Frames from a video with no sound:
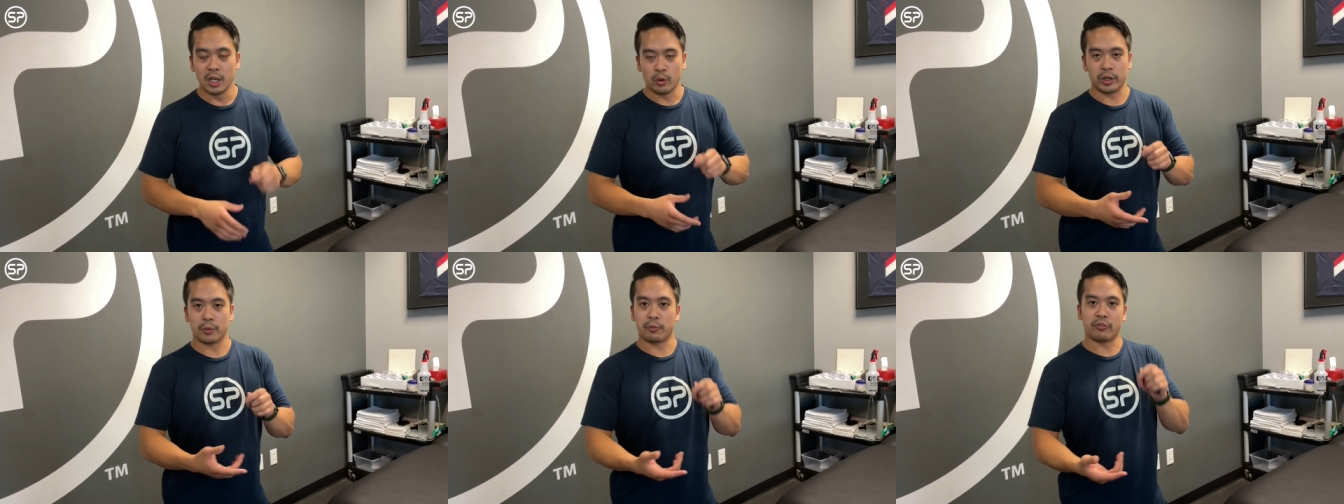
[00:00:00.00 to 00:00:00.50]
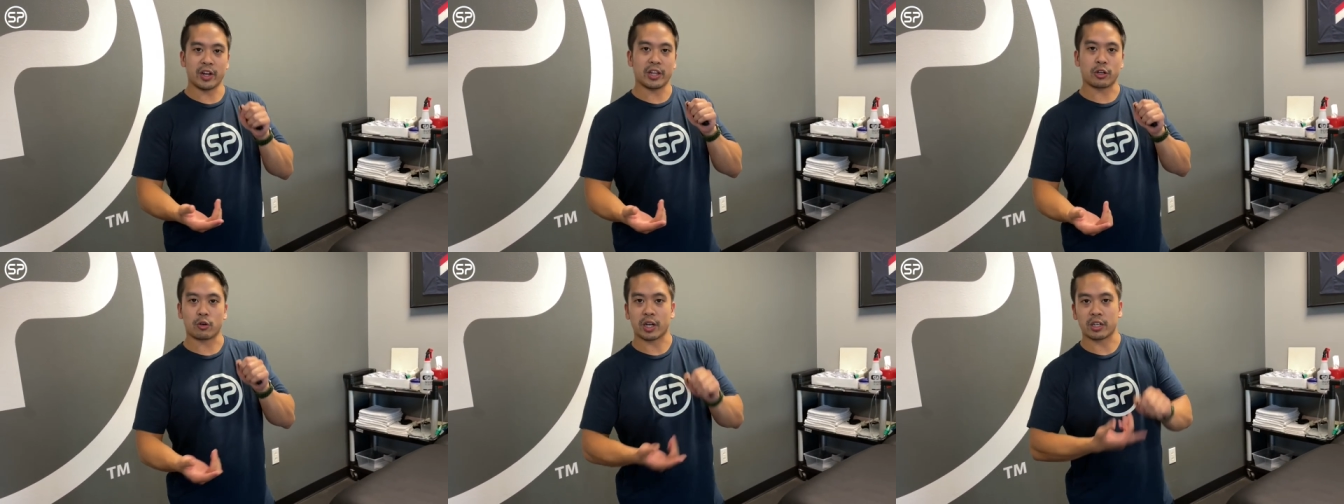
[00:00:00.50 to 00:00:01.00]
We could provide the
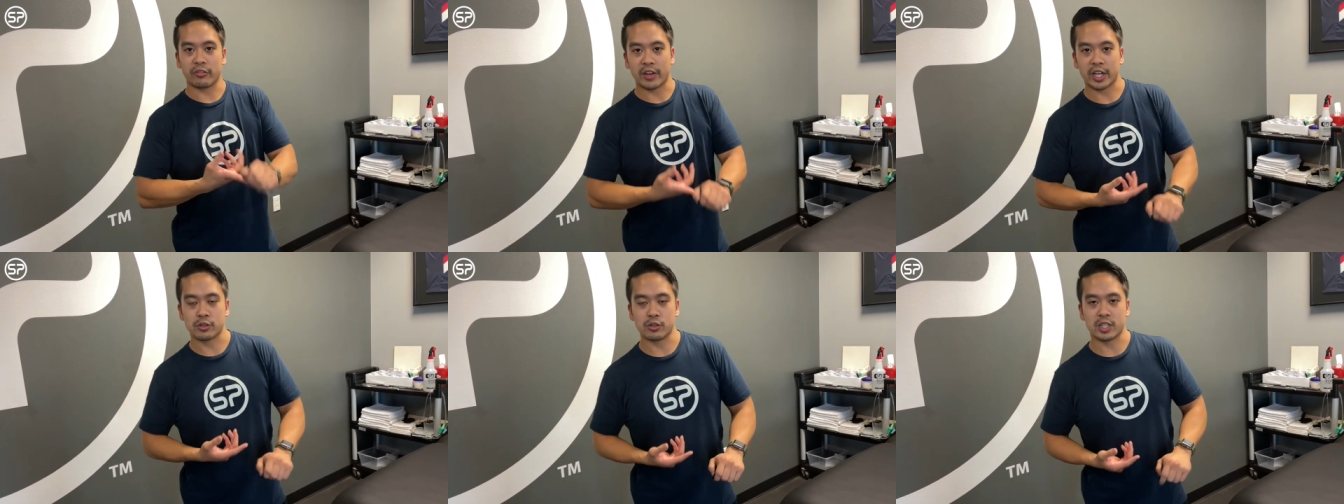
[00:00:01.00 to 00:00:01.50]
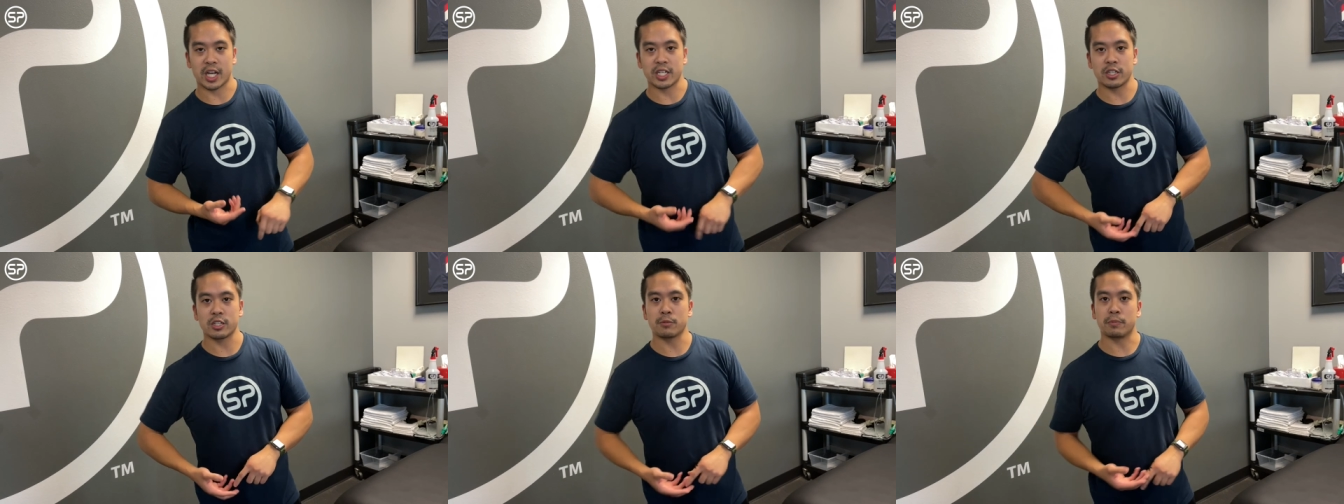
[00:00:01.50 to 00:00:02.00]
corrective
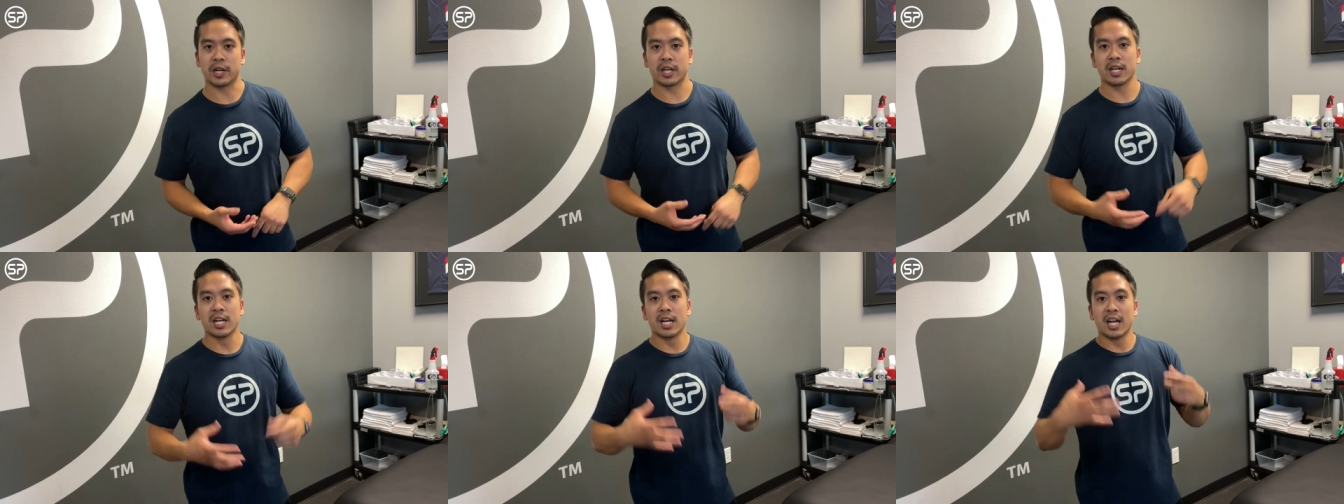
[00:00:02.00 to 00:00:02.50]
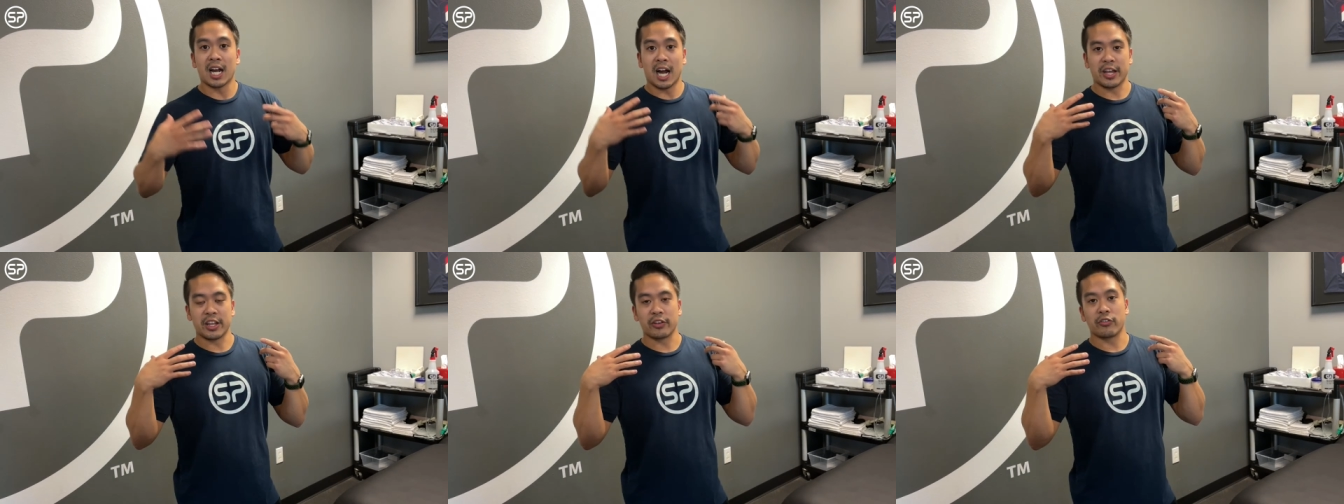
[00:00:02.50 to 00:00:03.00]
exercises, but I
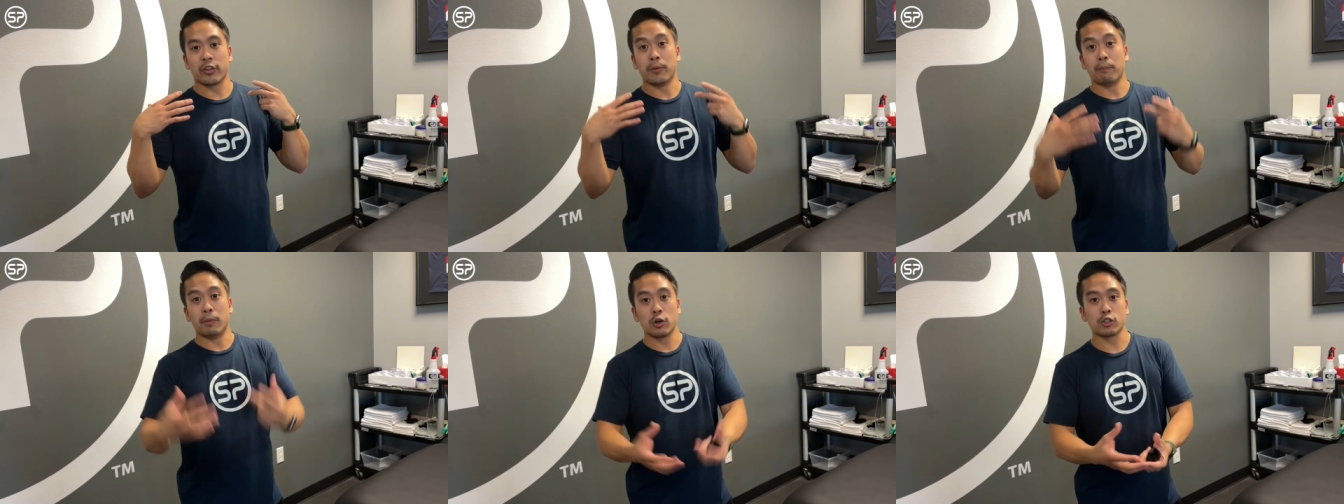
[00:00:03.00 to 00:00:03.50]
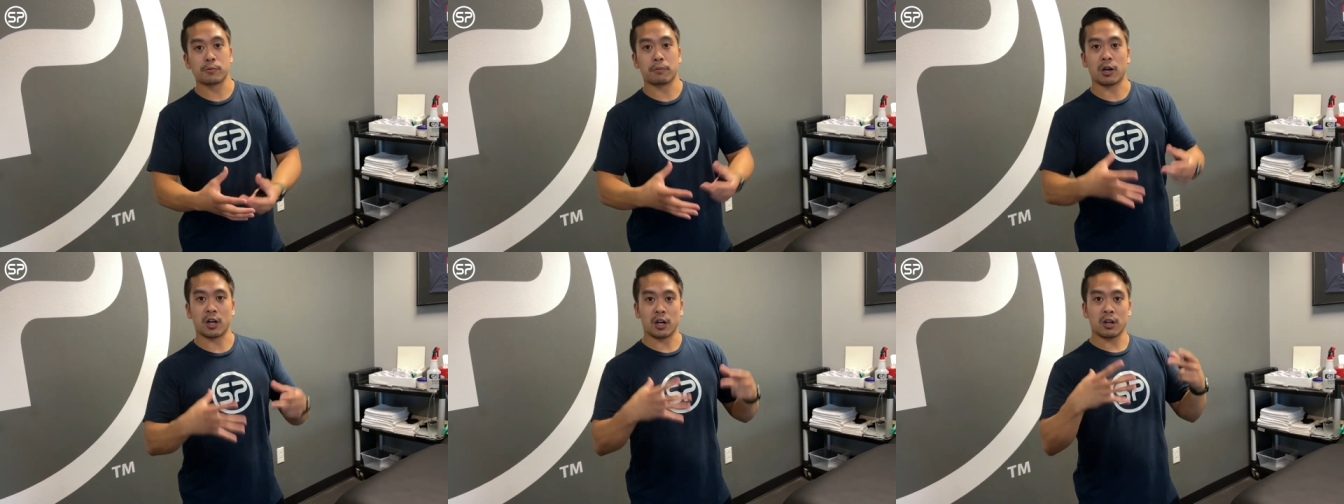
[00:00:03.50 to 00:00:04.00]
think for the most
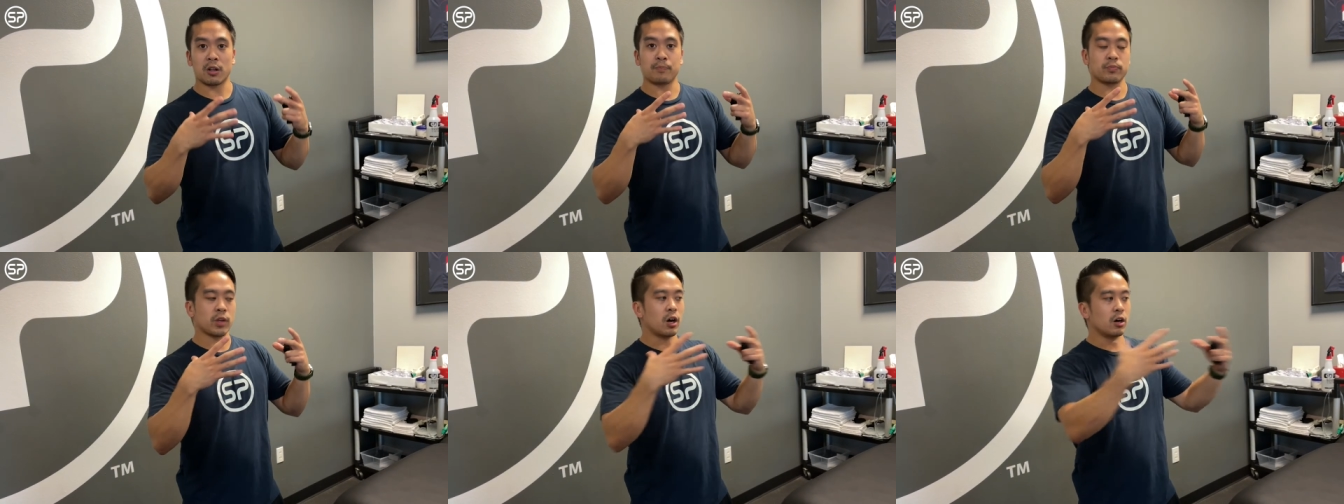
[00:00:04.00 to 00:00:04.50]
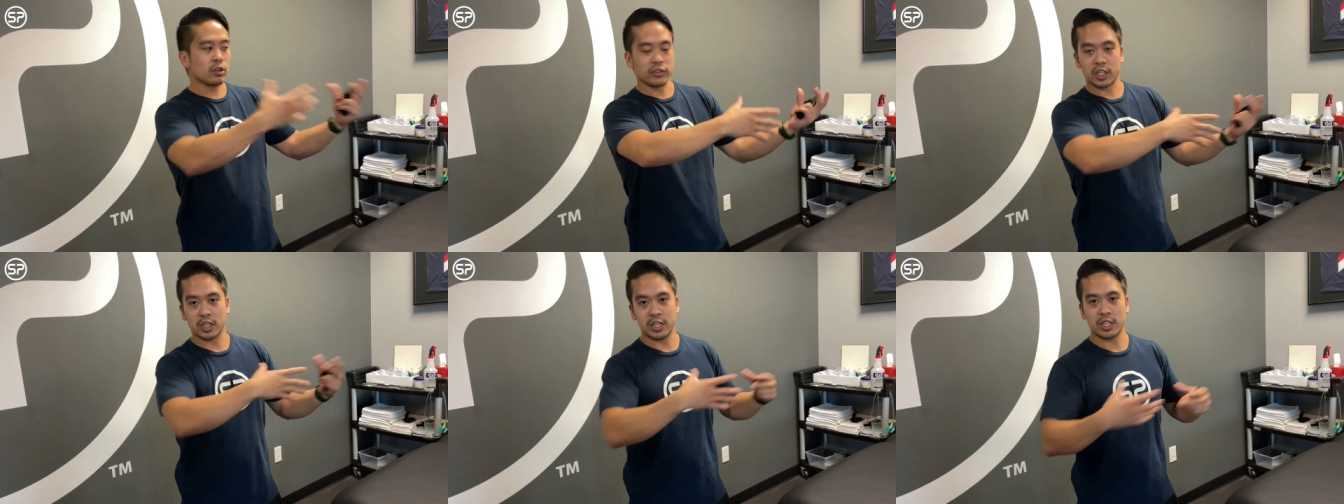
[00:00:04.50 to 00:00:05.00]
part, all of the
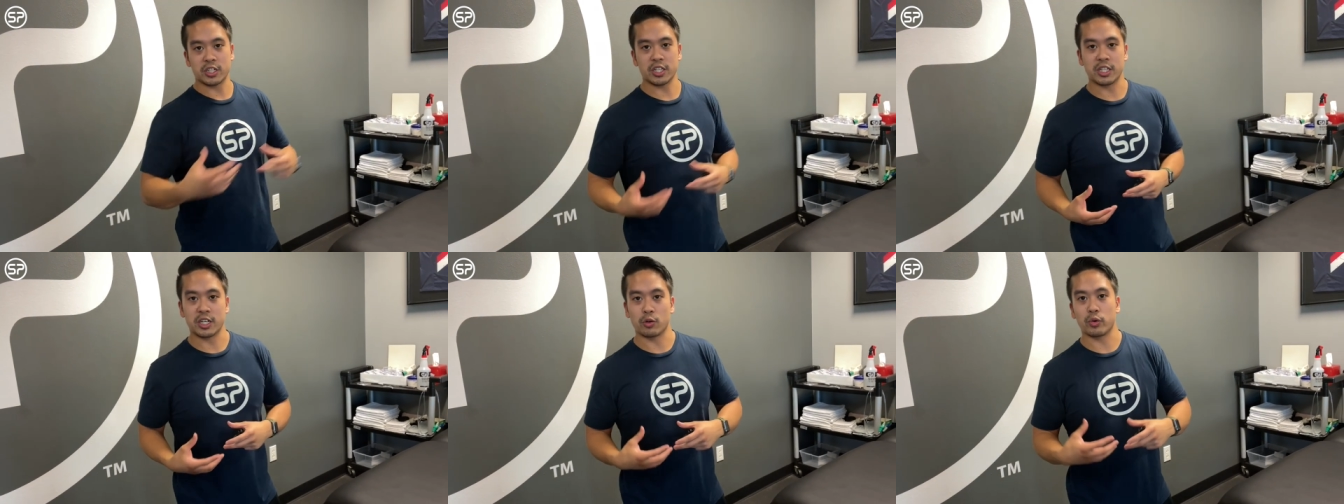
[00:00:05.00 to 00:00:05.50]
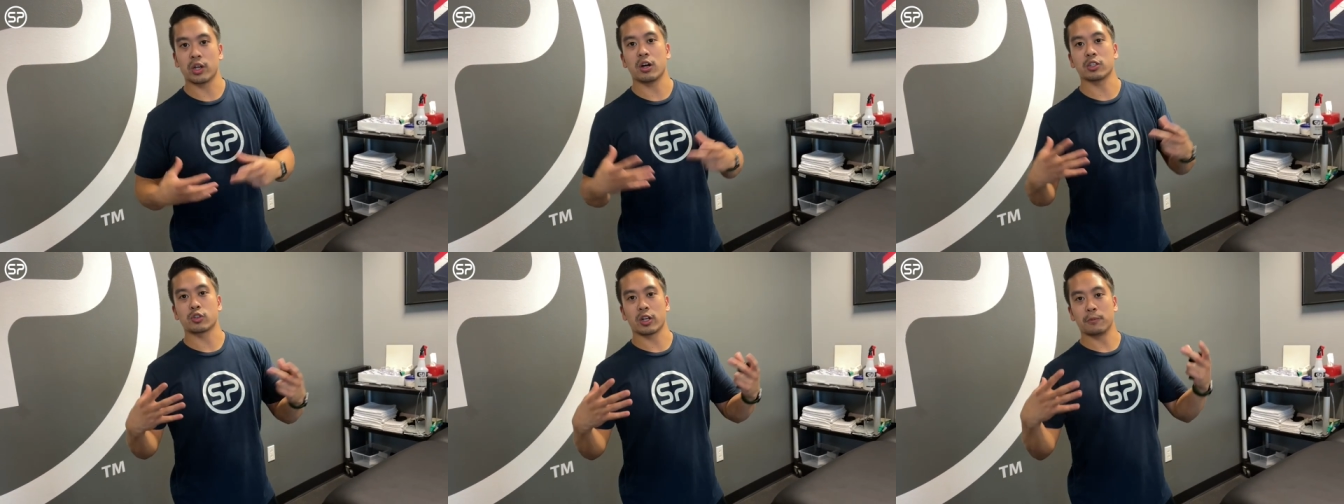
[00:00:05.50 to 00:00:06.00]
clinicians here, we all
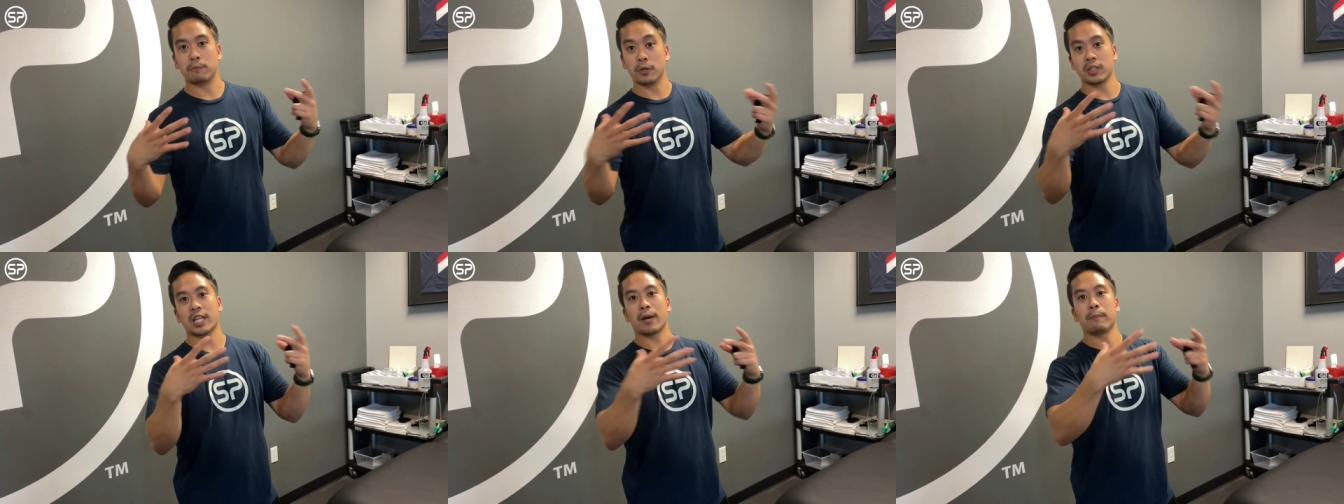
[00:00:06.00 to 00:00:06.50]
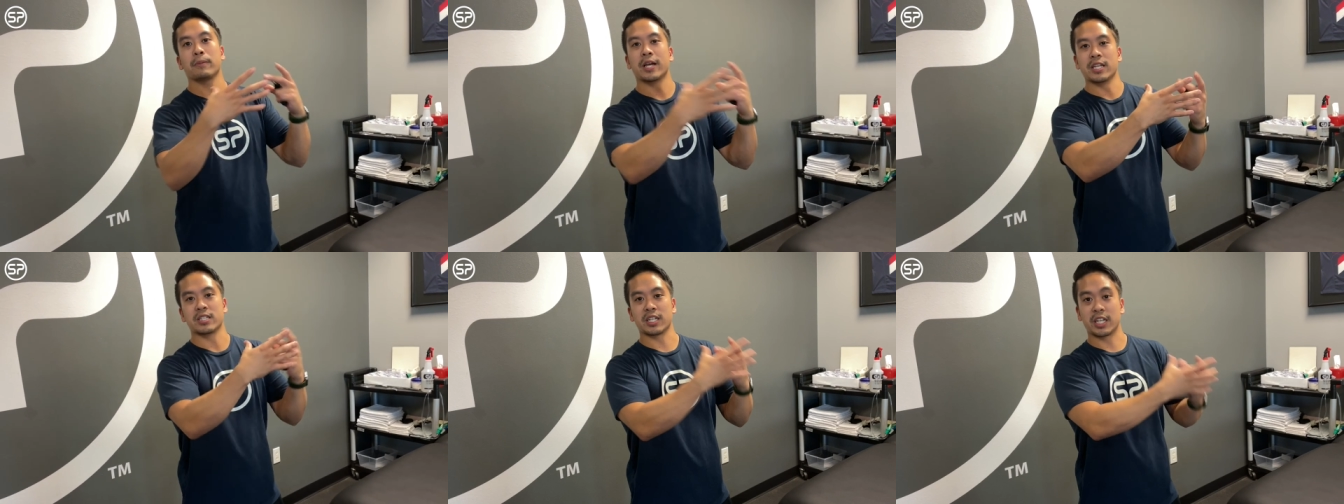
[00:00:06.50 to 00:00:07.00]
try to put that
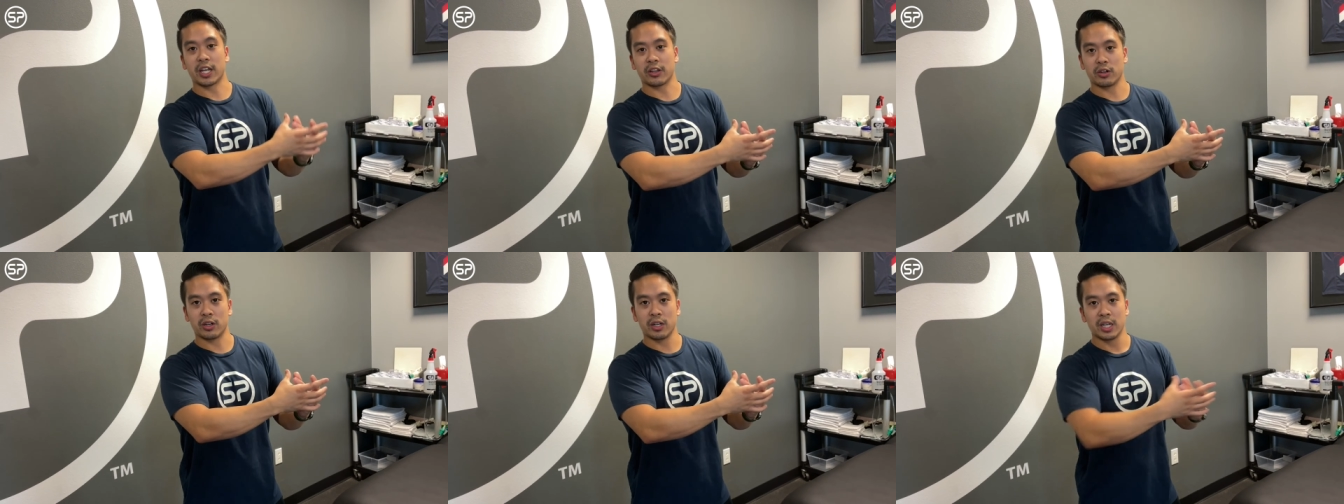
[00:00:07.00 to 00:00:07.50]
plan together,